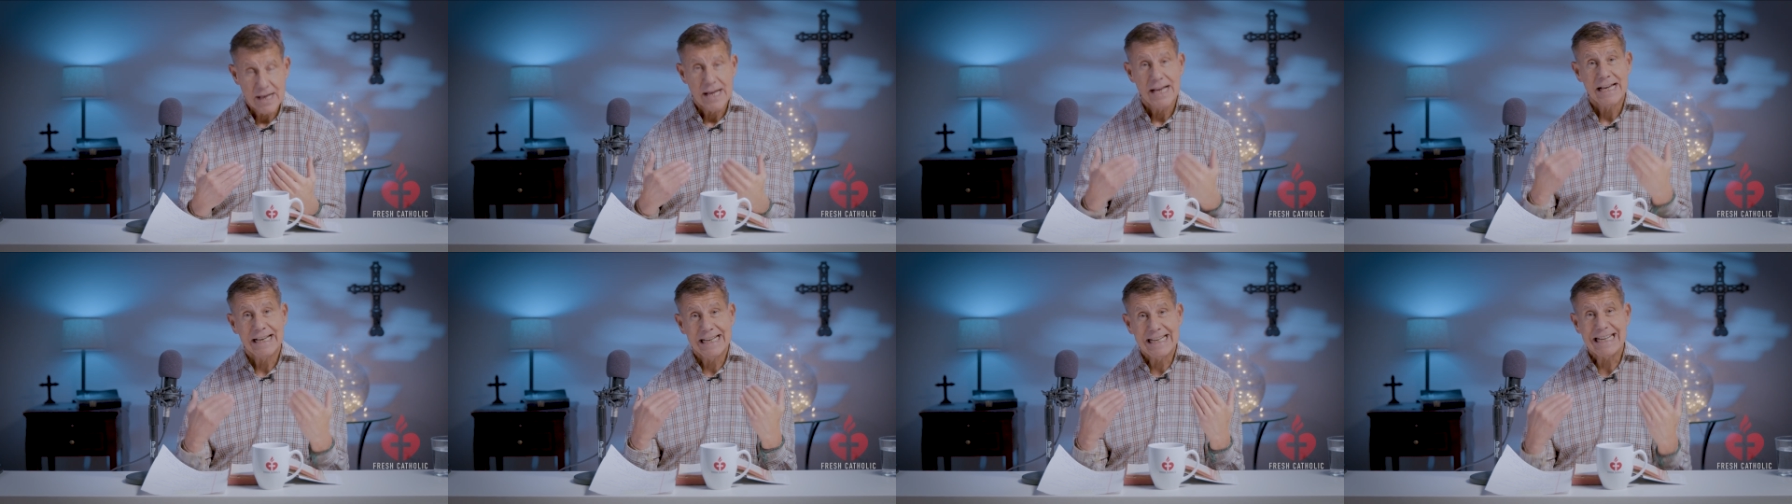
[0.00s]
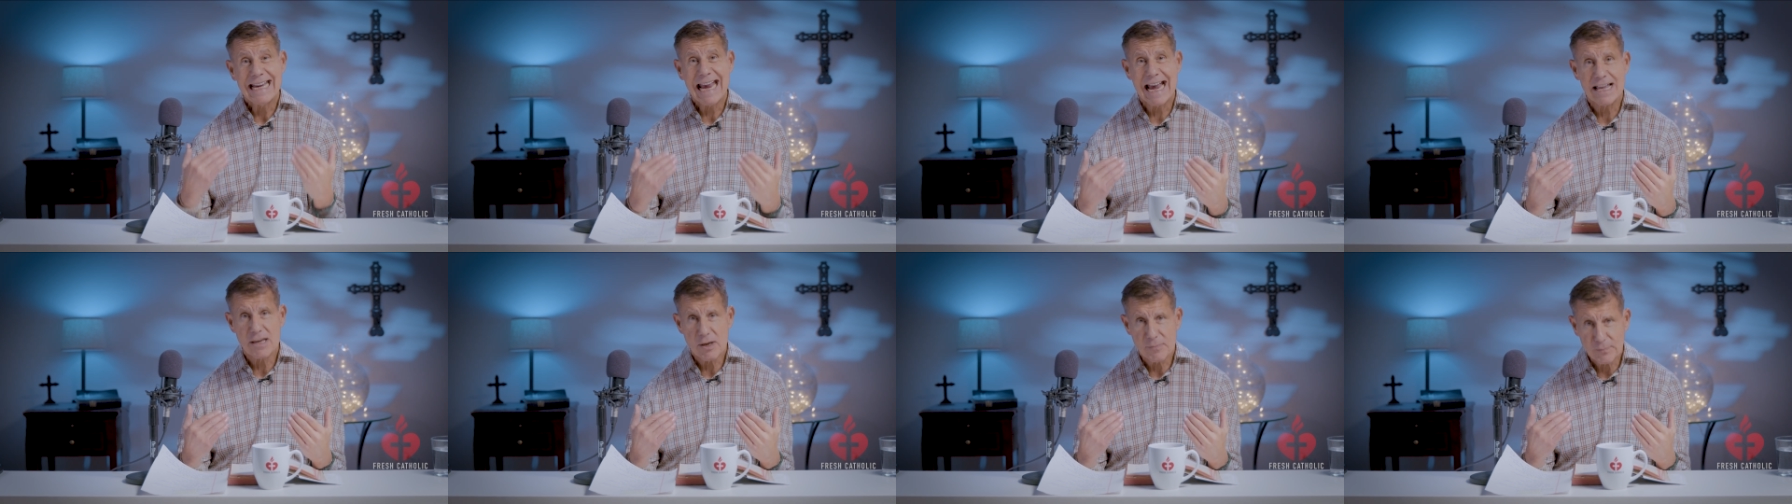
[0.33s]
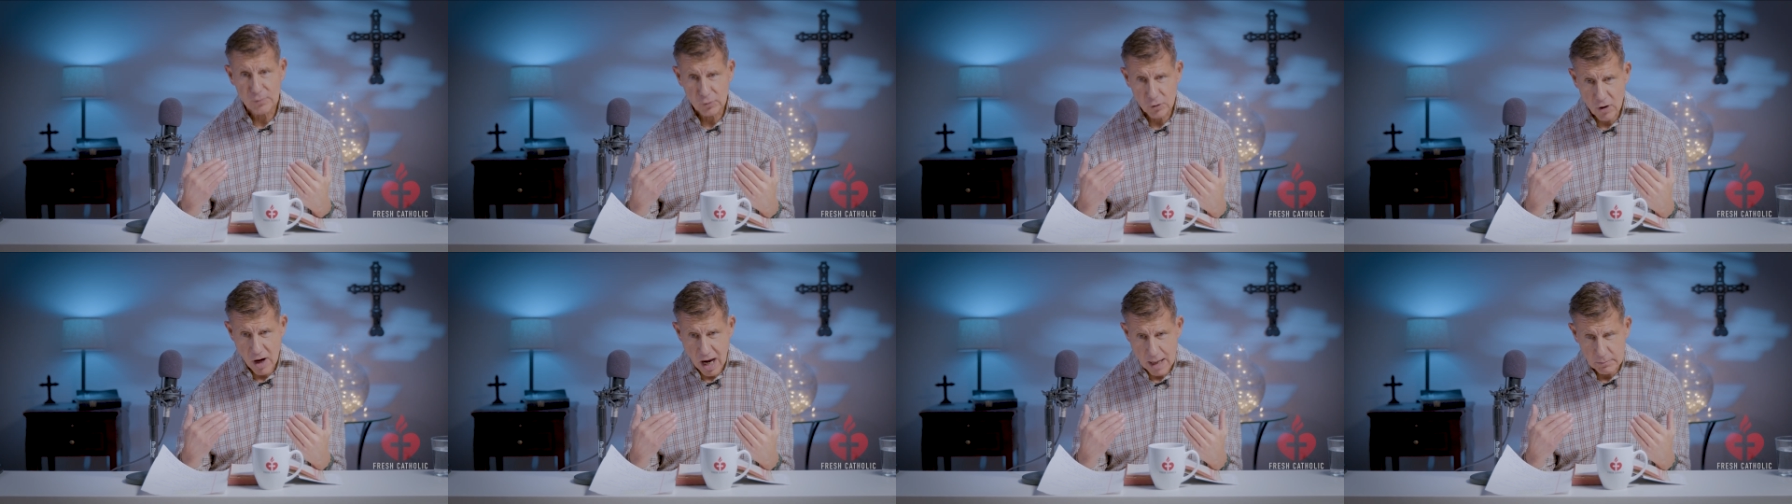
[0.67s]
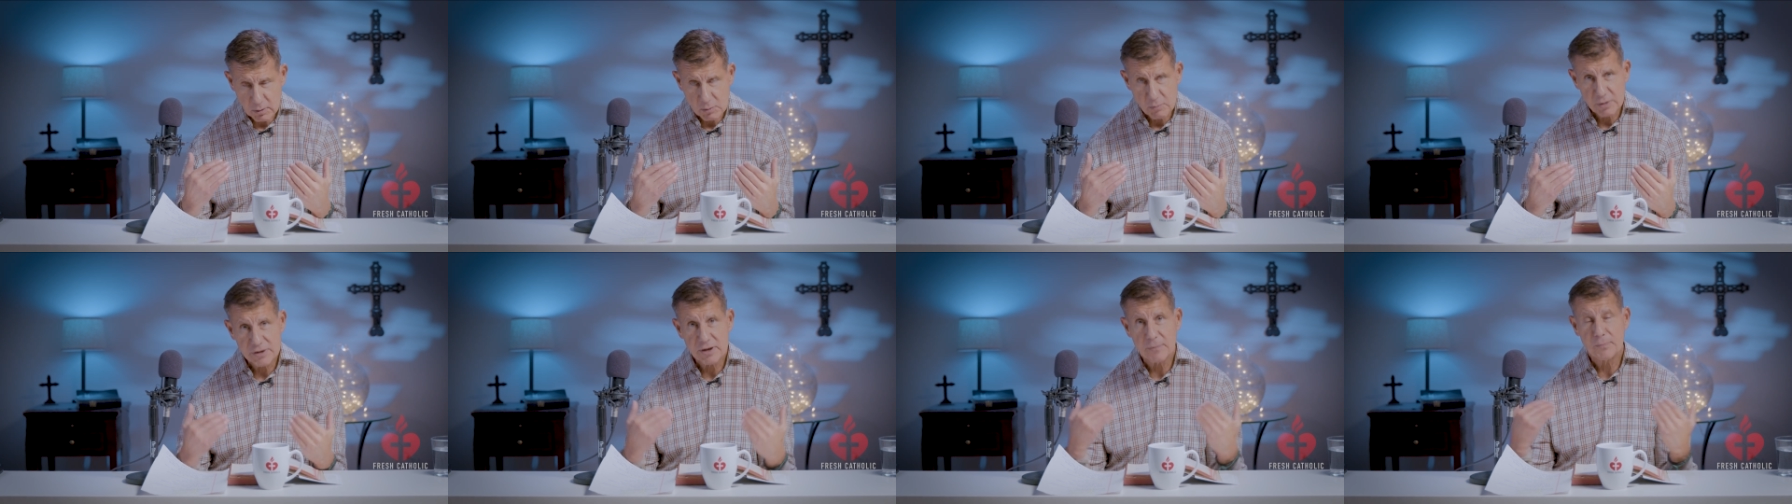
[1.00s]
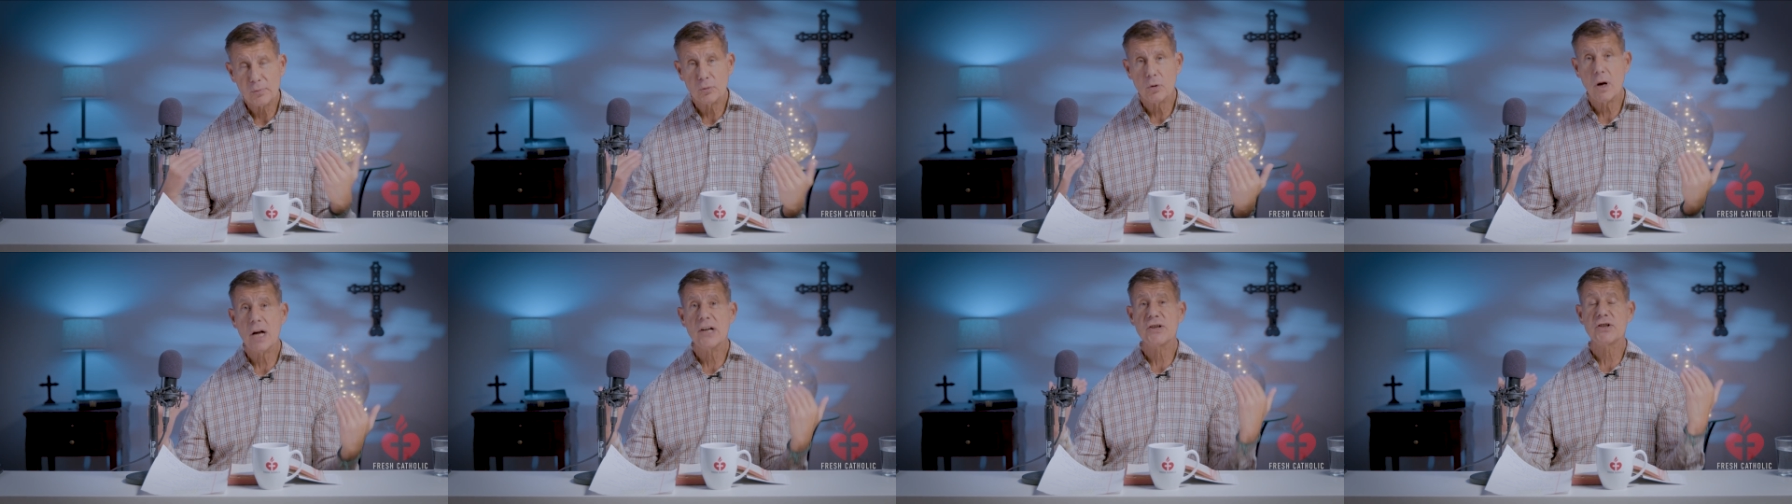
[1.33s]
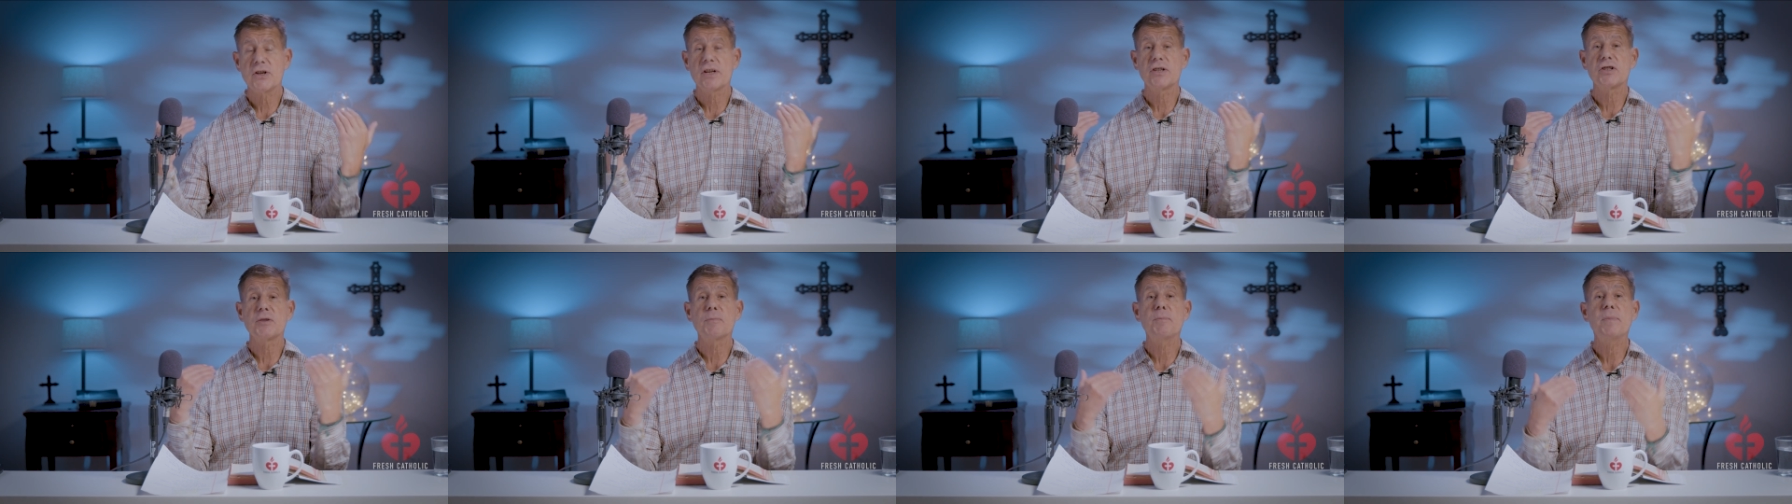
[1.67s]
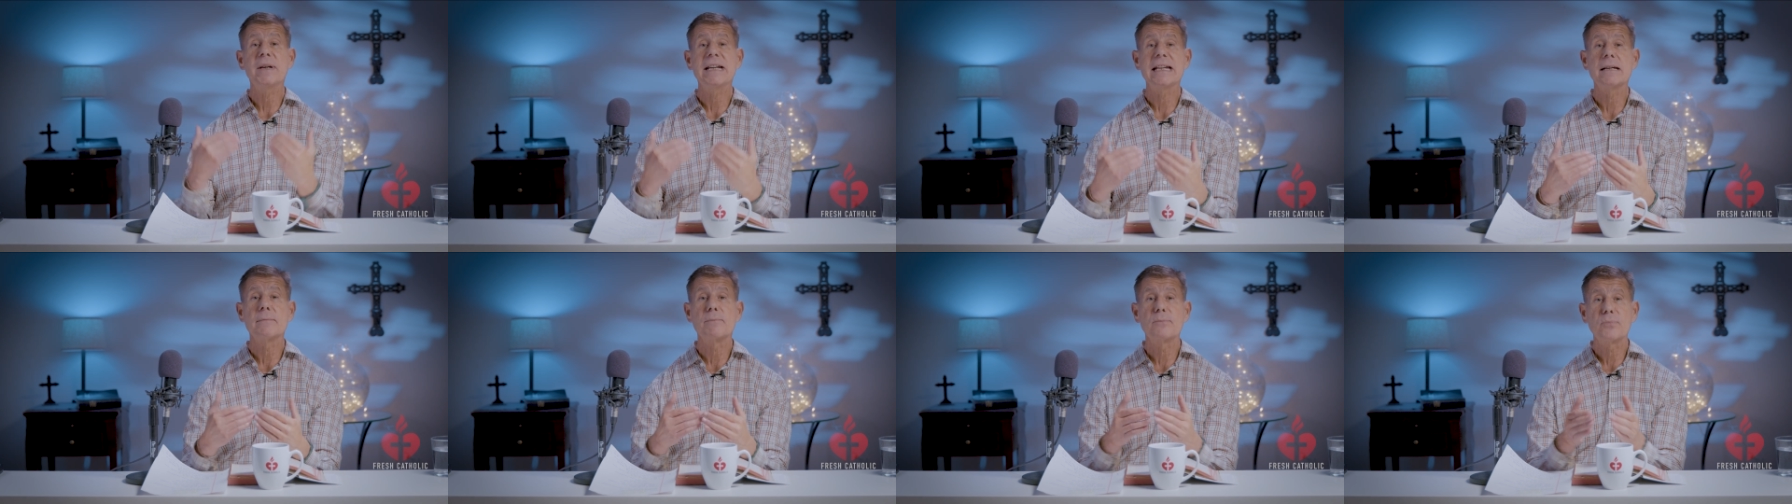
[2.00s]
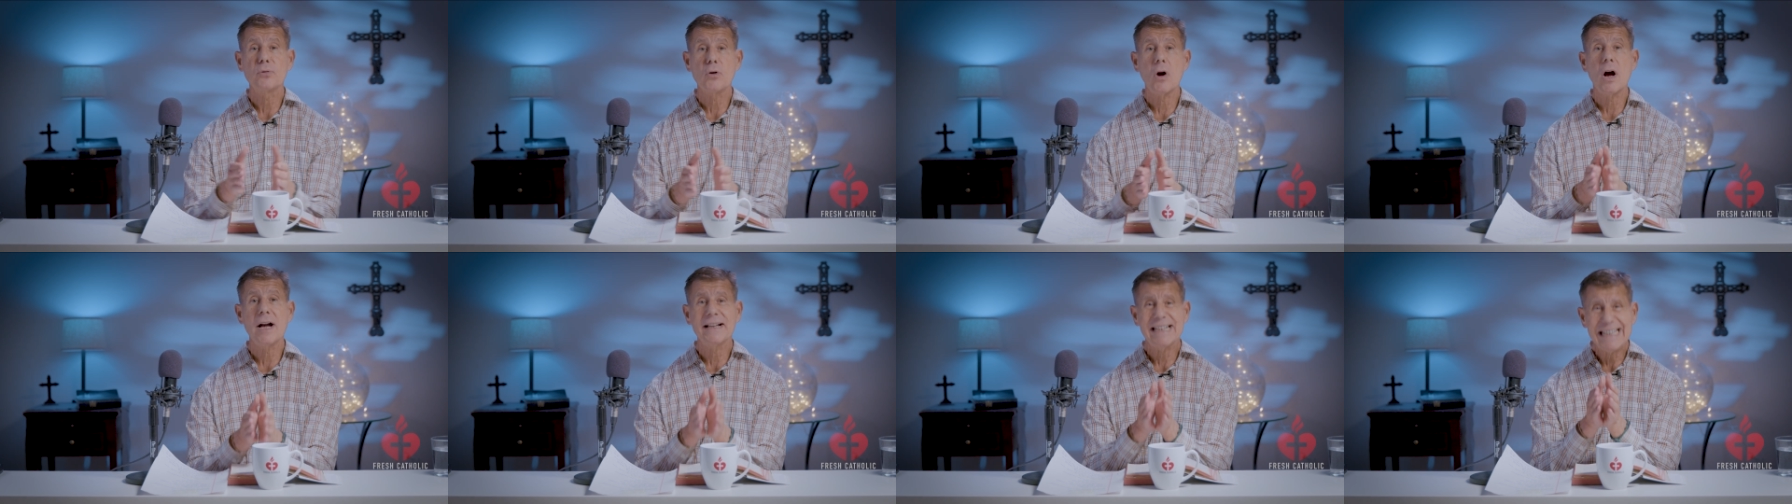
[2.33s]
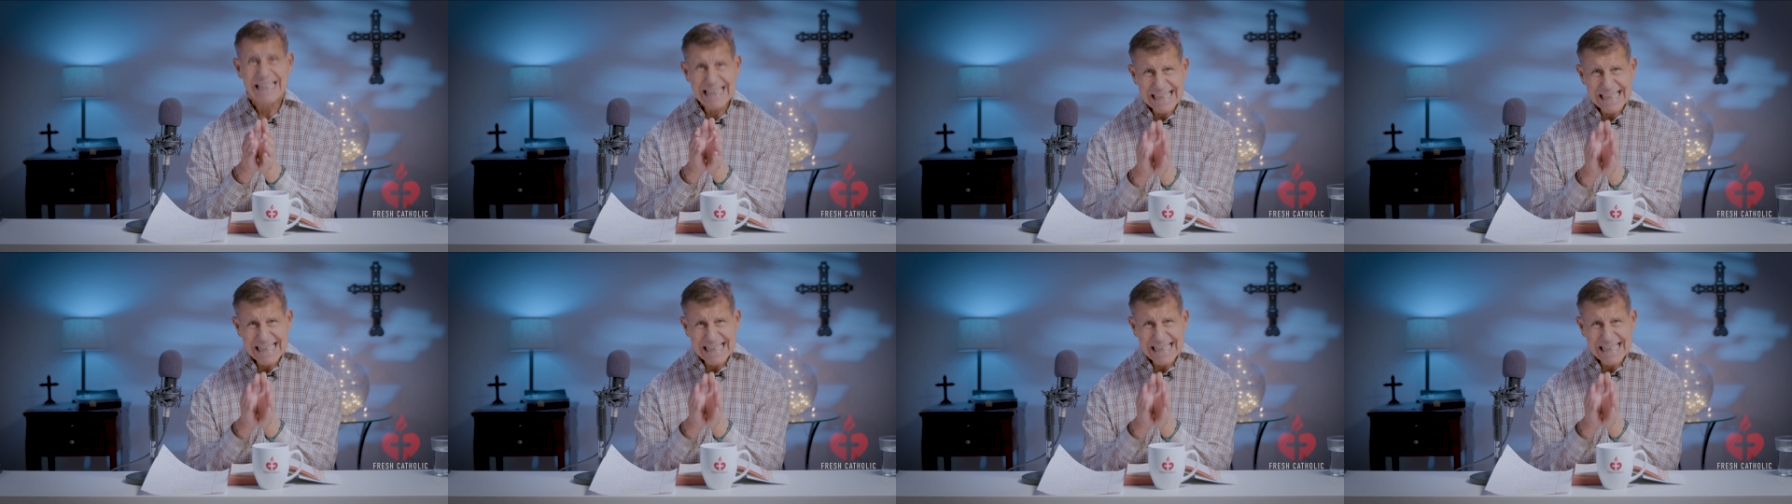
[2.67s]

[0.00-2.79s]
He had a problem with the process being brought